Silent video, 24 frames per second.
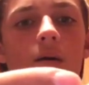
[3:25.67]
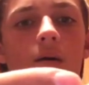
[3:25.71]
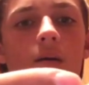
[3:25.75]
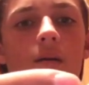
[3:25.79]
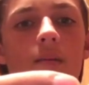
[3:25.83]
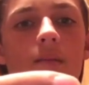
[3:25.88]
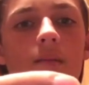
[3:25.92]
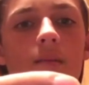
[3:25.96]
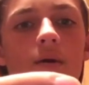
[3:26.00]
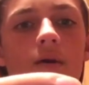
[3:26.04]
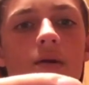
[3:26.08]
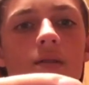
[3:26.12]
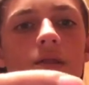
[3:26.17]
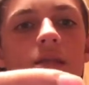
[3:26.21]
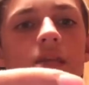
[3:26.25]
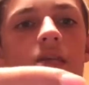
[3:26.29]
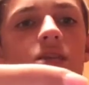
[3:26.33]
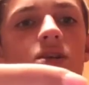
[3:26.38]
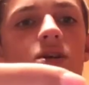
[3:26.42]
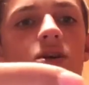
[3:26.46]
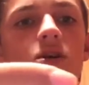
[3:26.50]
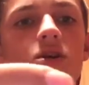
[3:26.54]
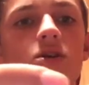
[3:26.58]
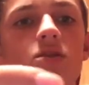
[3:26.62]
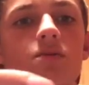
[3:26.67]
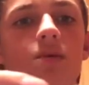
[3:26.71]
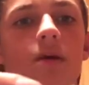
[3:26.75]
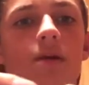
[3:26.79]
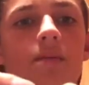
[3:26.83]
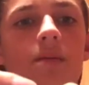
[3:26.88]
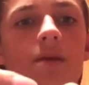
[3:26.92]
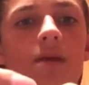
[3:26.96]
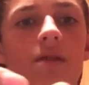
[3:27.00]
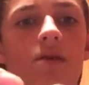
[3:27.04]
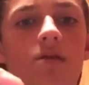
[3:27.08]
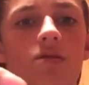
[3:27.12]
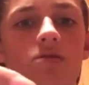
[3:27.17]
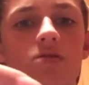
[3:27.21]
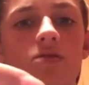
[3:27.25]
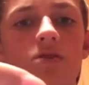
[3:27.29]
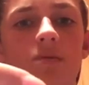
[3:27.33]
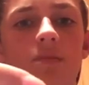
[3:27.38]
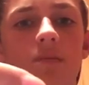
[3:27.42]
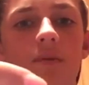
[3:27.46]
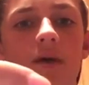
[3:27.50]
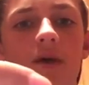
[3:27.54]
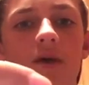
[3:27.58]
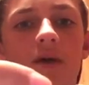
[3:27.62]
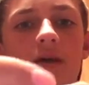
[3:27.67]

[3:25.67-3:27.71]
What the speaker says: But these hooks might be a little too big